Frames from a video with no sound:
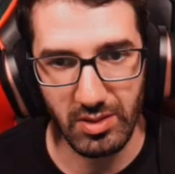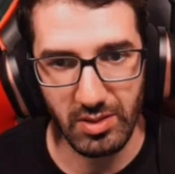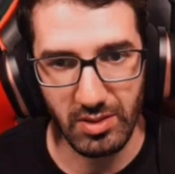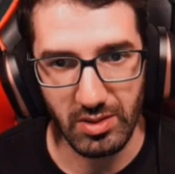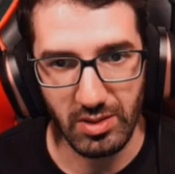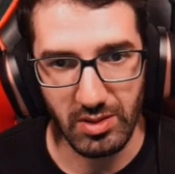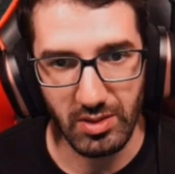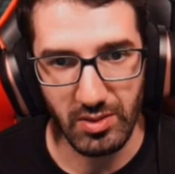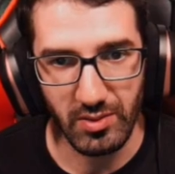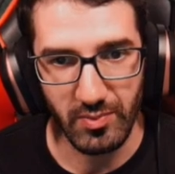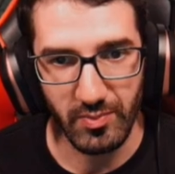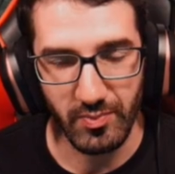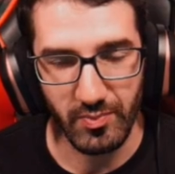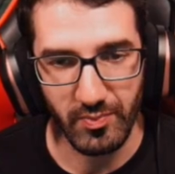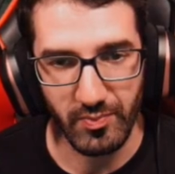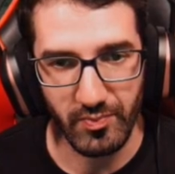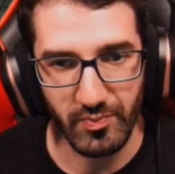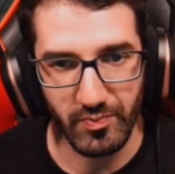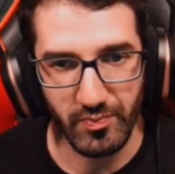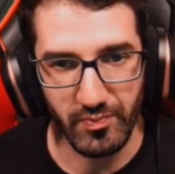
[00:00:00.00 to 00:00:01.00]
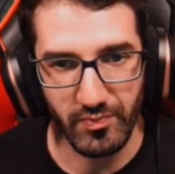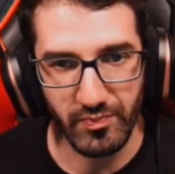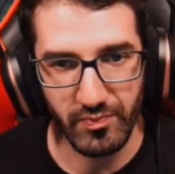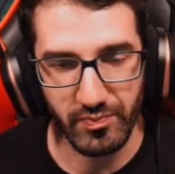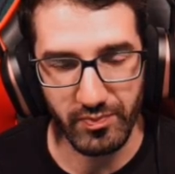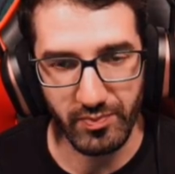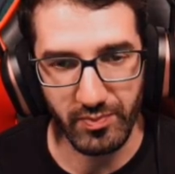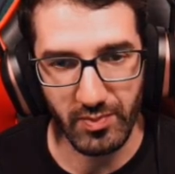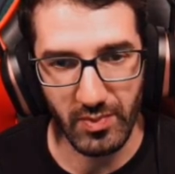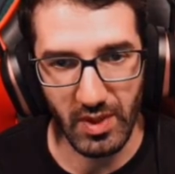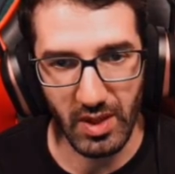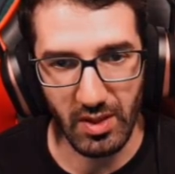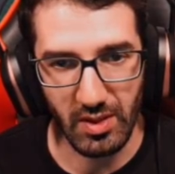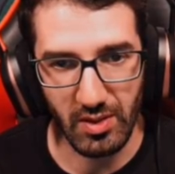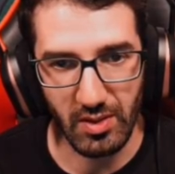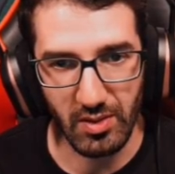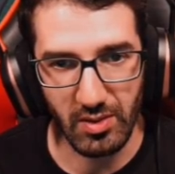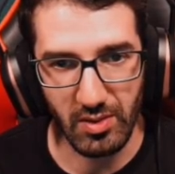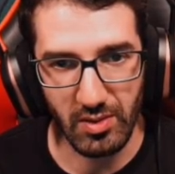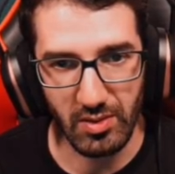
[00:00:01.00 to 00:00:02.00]

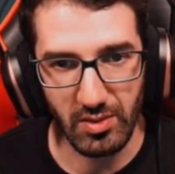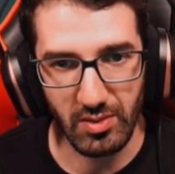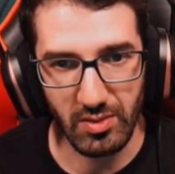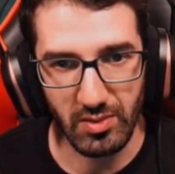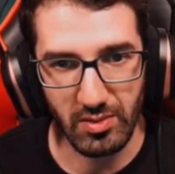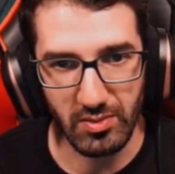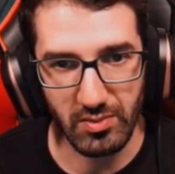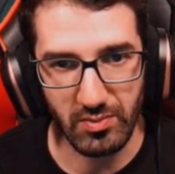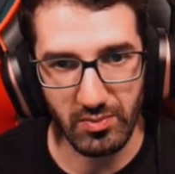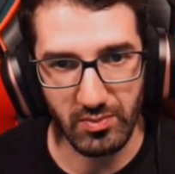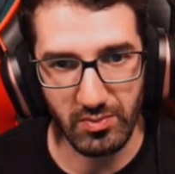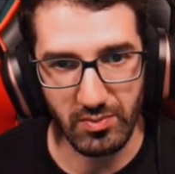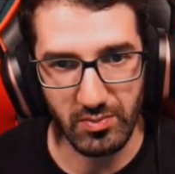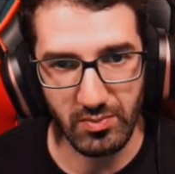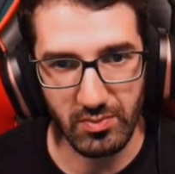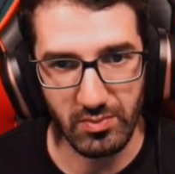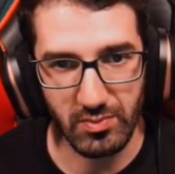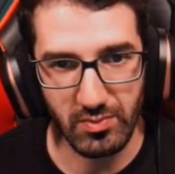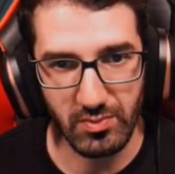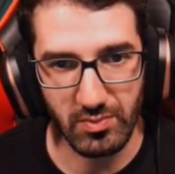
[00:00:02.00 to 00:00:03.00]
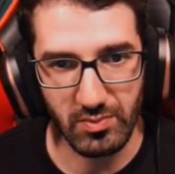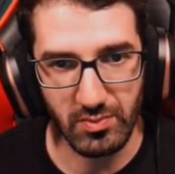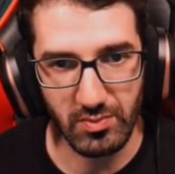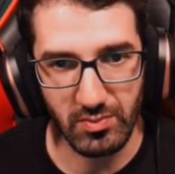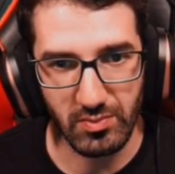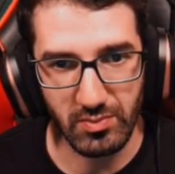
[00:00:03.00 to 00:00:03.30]
[no speech]